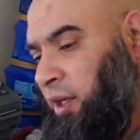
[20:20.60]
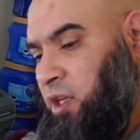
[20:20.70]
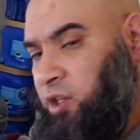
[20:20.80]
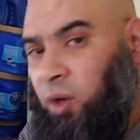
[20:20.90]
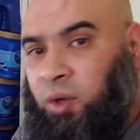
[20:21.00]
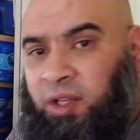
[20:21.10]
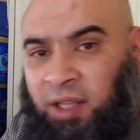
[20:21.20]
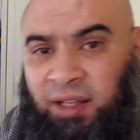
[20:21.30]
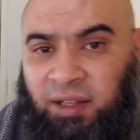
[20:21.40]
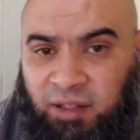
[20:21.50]
So
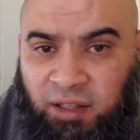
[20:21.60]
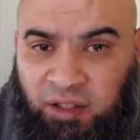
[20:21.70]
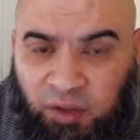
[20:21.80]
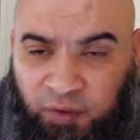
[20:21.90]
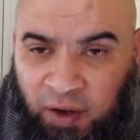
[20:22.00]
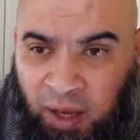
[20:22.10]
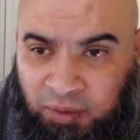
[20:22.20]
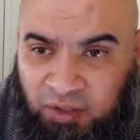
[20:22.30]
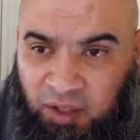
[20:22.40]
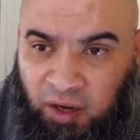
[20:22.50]
these are the different
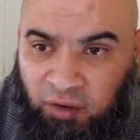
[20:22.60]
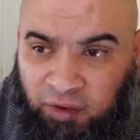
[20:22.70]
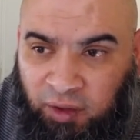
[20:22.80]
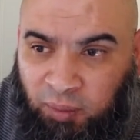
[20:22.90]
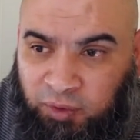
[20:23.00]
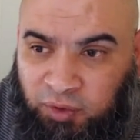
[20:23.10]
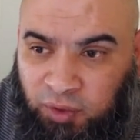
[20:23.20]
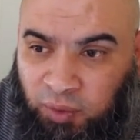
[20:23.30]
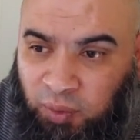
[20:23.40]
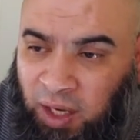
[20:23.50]
options that are available to
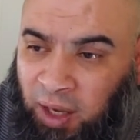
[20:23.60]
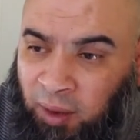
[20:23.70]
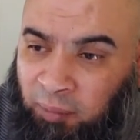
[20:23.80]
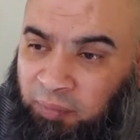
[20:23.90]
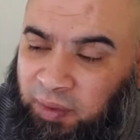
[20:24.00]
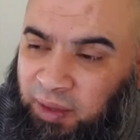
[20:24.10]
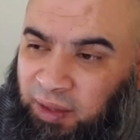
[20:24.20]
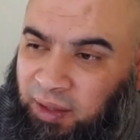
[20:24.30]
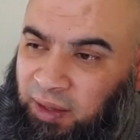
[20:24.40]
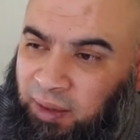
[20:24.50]
you.
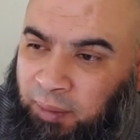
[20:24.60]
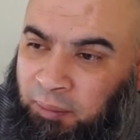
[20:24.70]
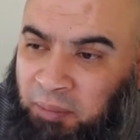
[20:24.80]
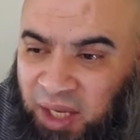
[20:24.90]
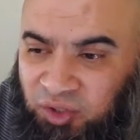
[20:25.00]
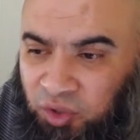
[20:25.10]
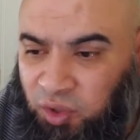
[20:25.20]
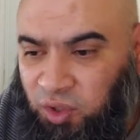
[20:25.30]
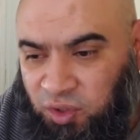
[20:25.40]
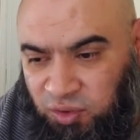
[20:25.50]
Make
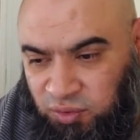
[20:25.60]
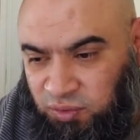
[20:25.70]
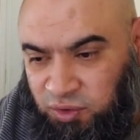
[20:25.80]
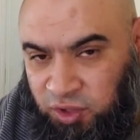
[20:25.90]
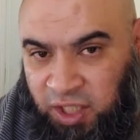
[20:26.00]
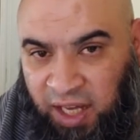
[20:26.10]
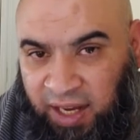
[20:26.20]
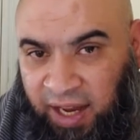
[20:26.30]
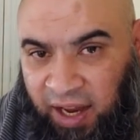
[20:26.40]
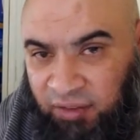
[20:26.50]
sure you
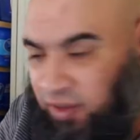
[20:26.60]
gotta have